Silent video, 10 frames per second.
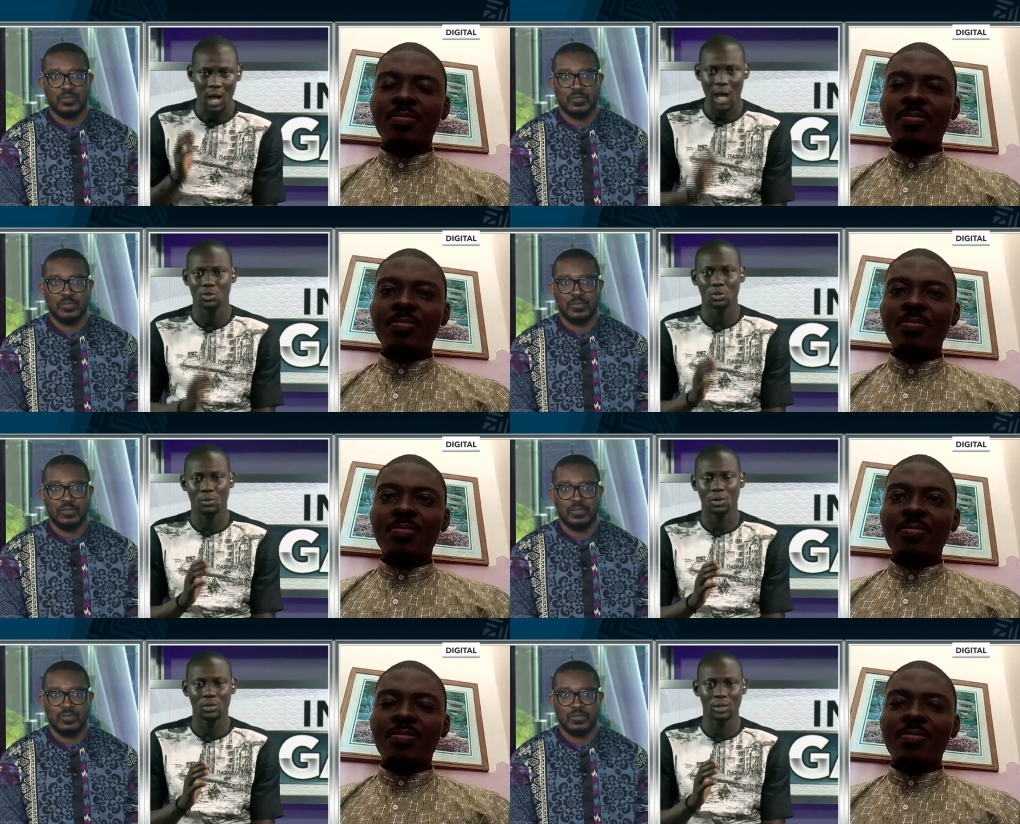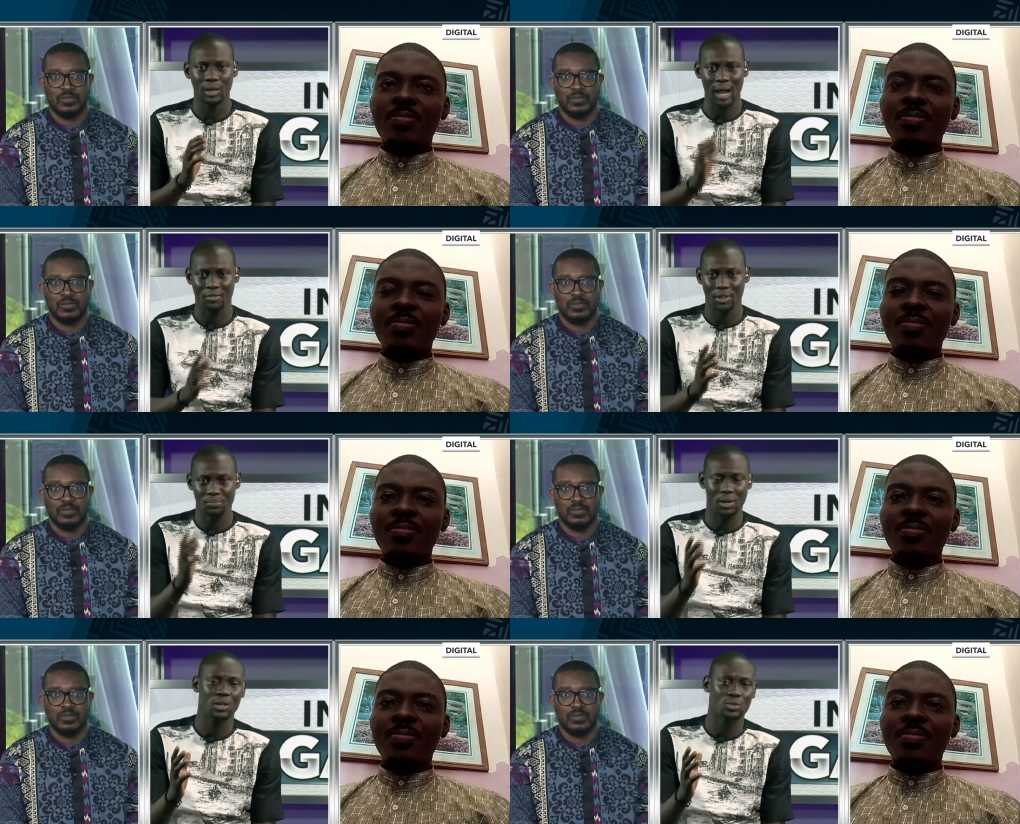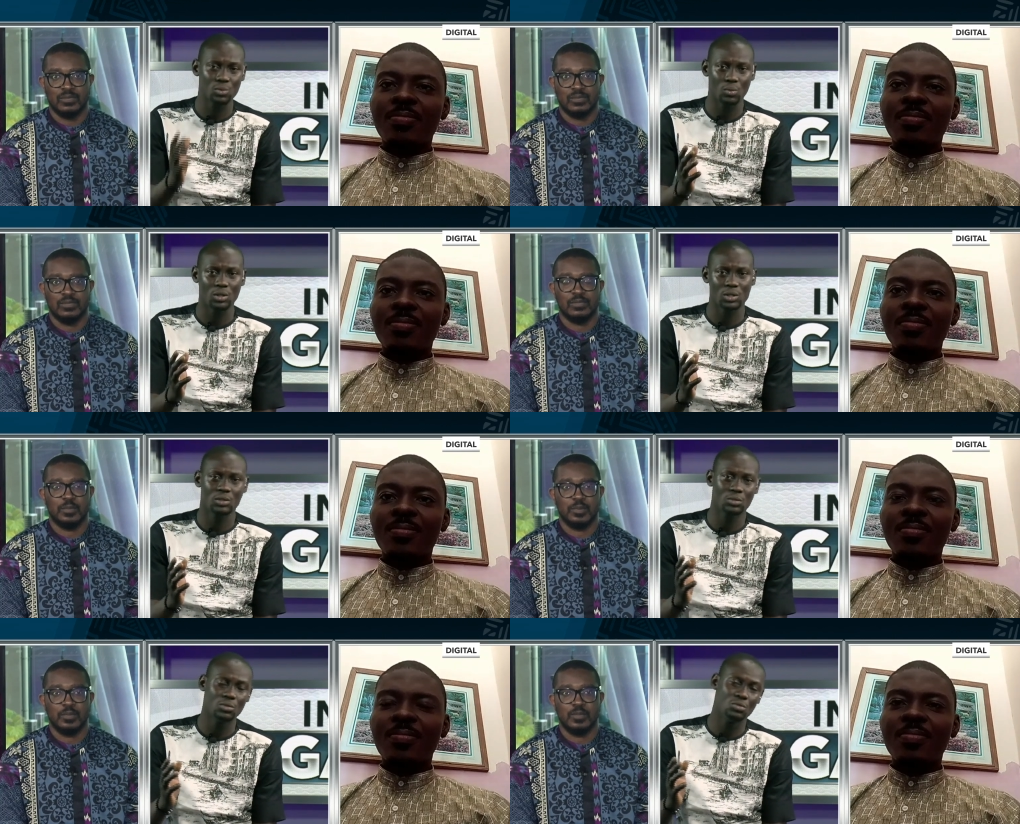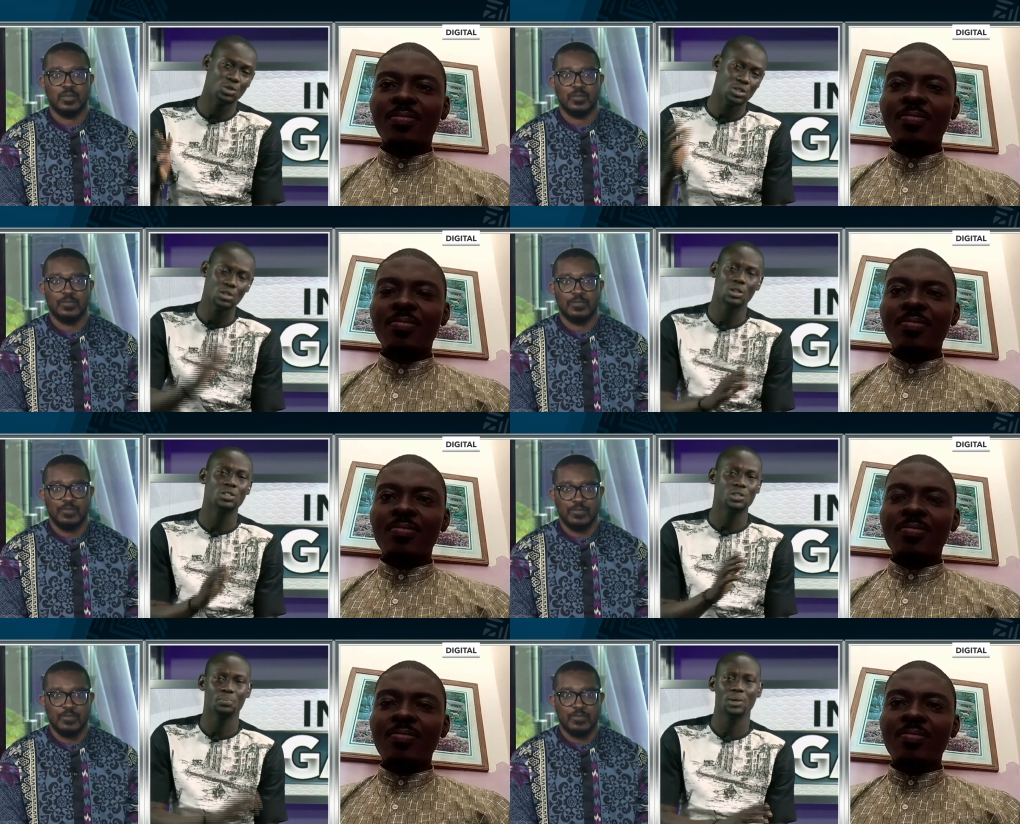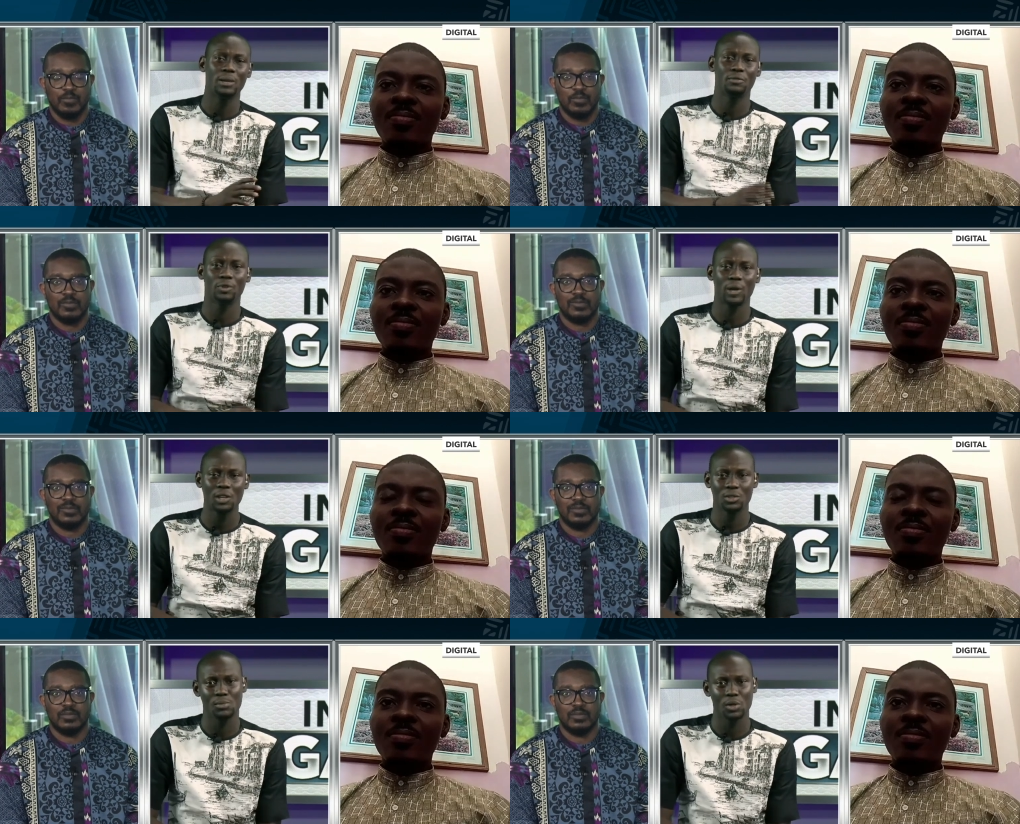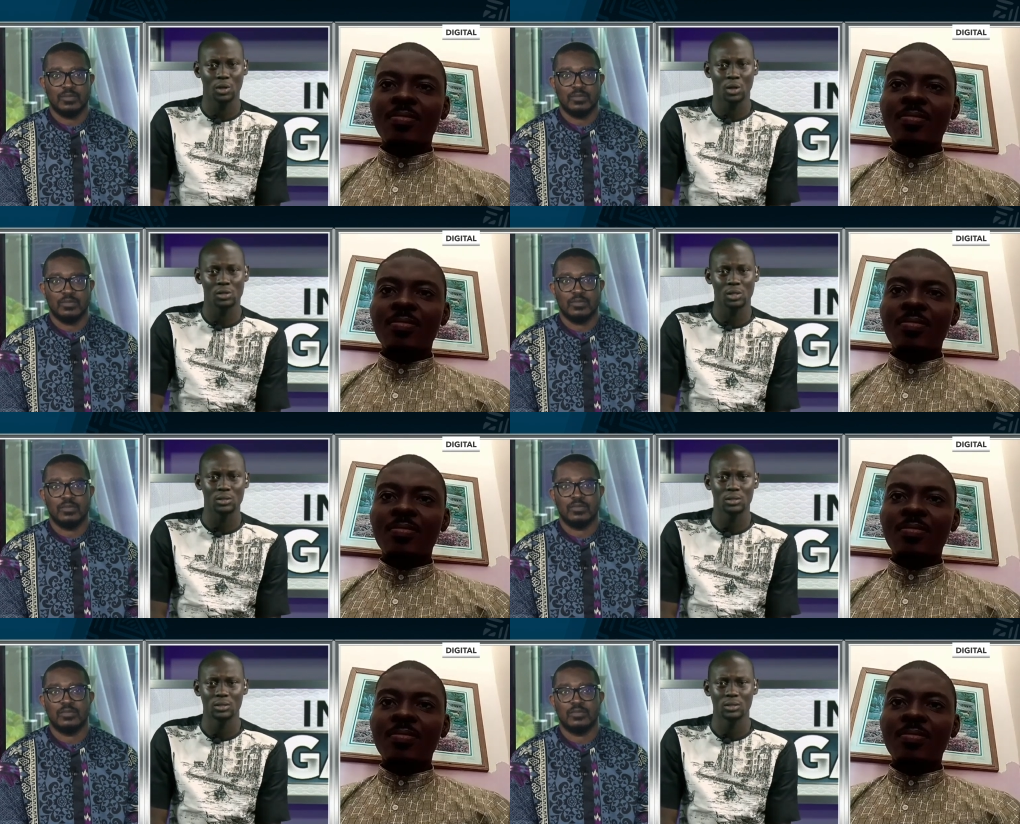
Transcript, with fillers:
Speaker 1: actual born African players who want to return to play for national teams on the continent?